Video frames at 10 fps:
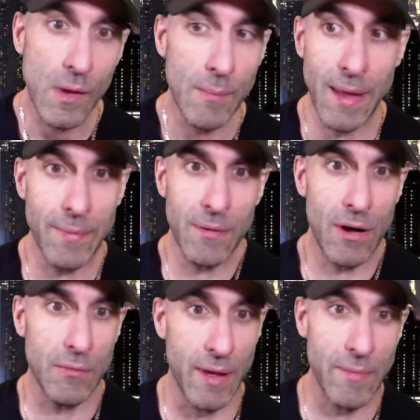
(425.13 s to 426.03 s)
Maybe he
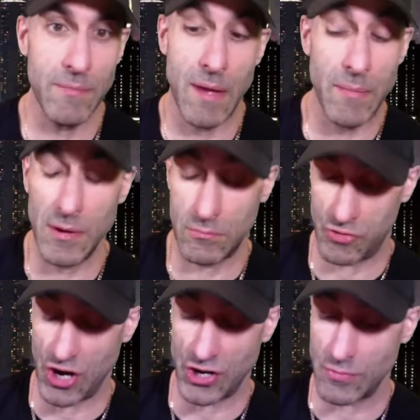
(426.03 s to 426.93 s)
will. Maybe J.J.